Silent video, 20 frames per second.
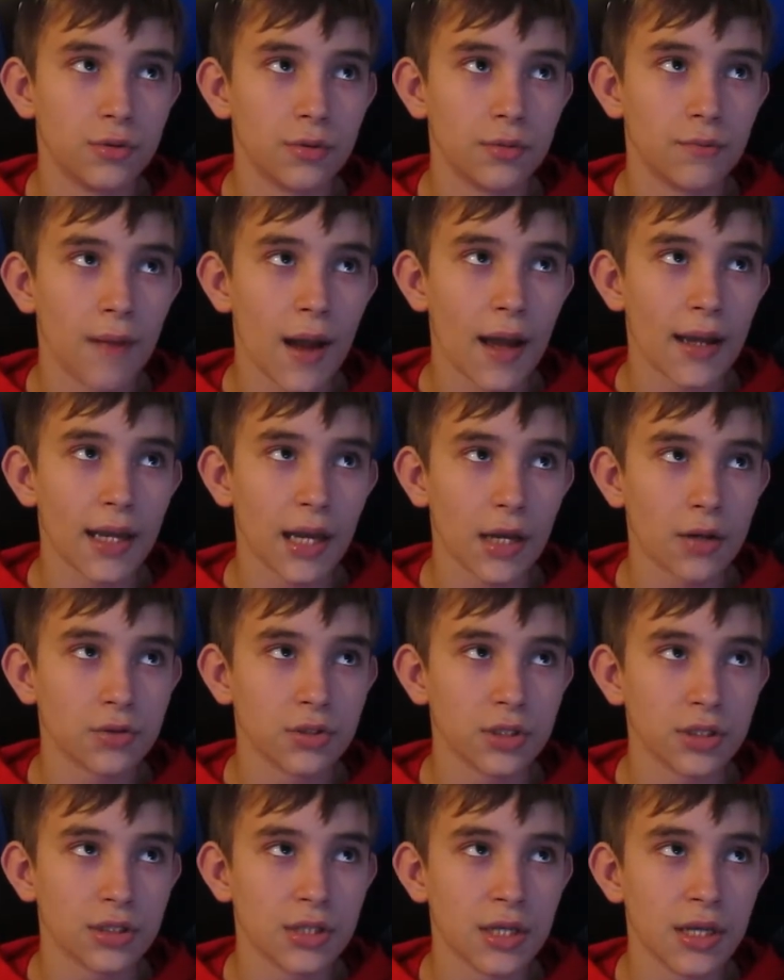my
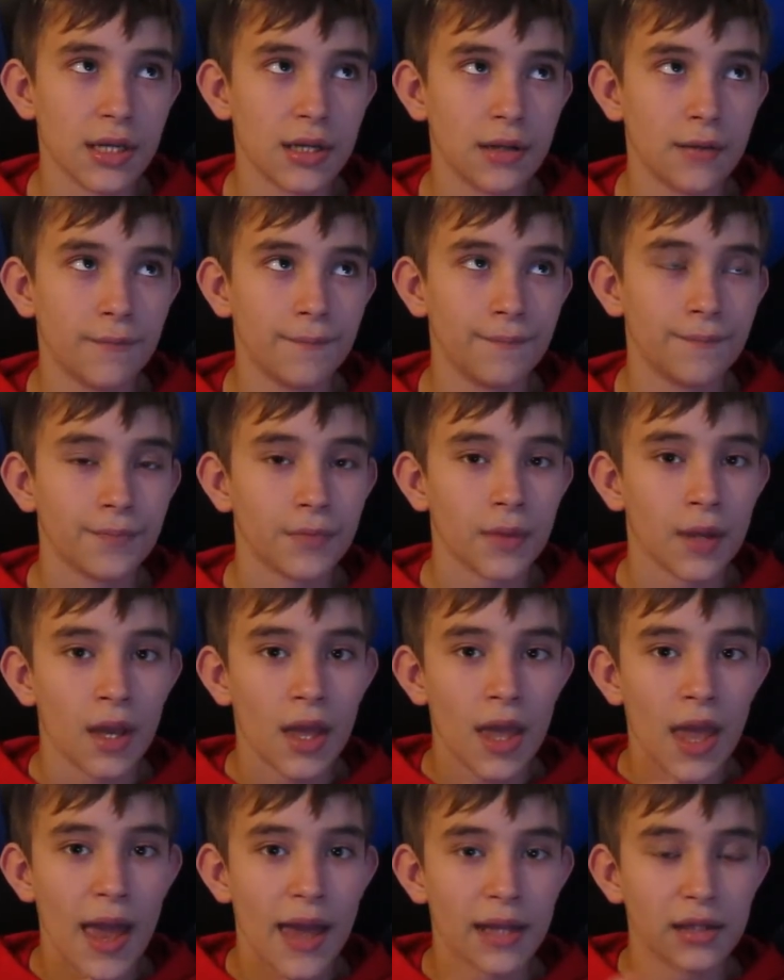geckos like to eat them
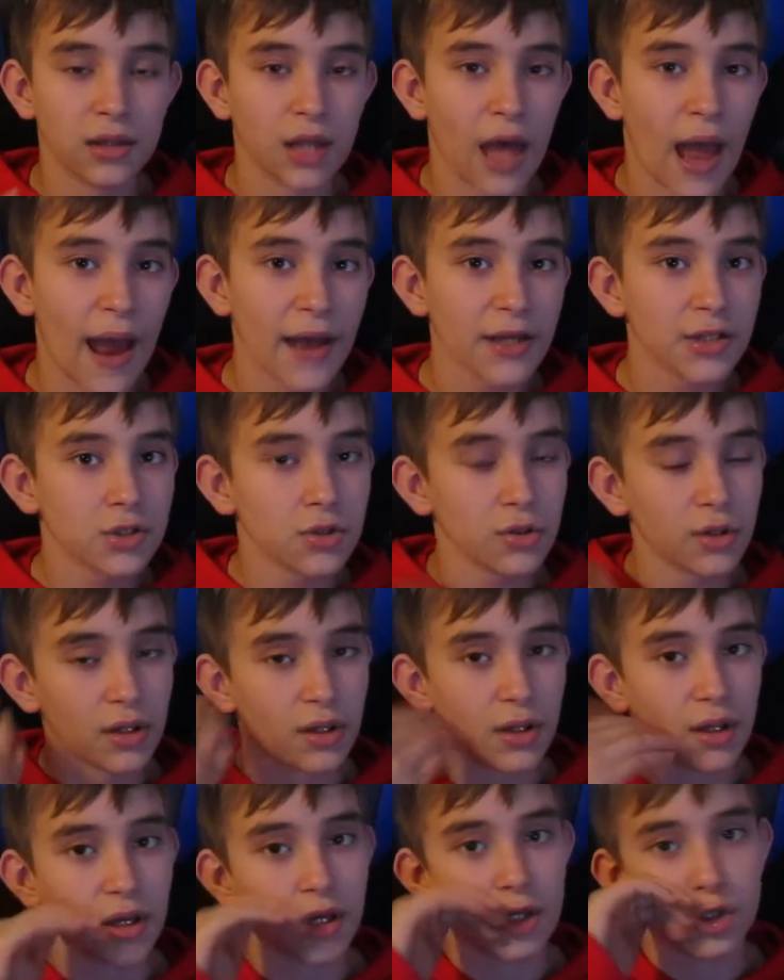head last, so
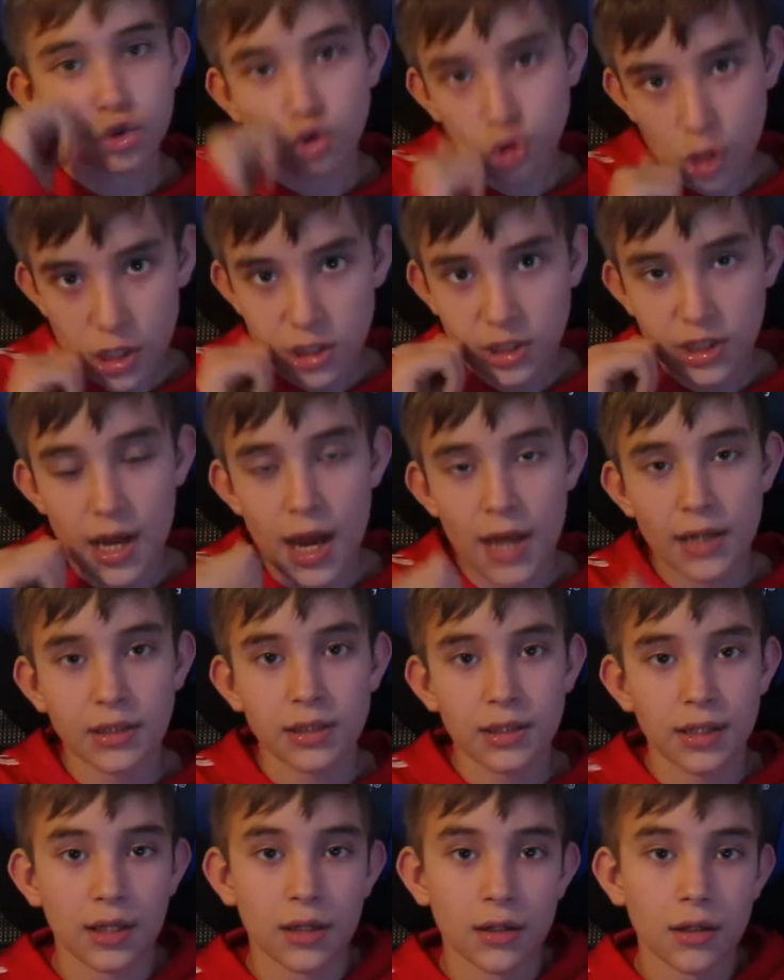then they can crush the head at
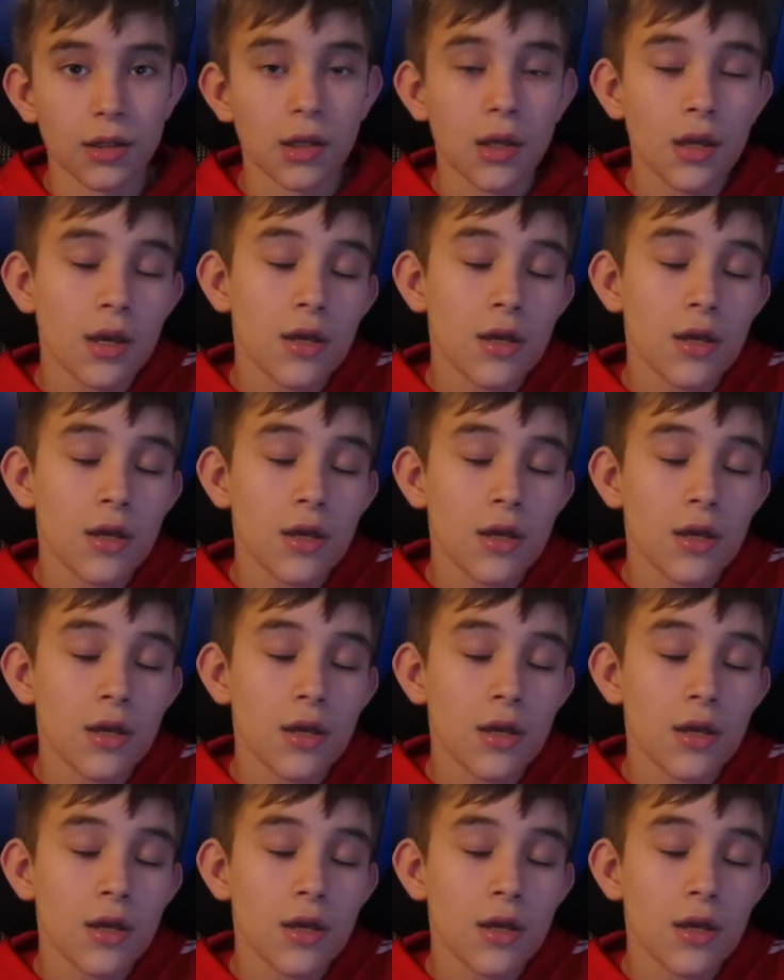the end.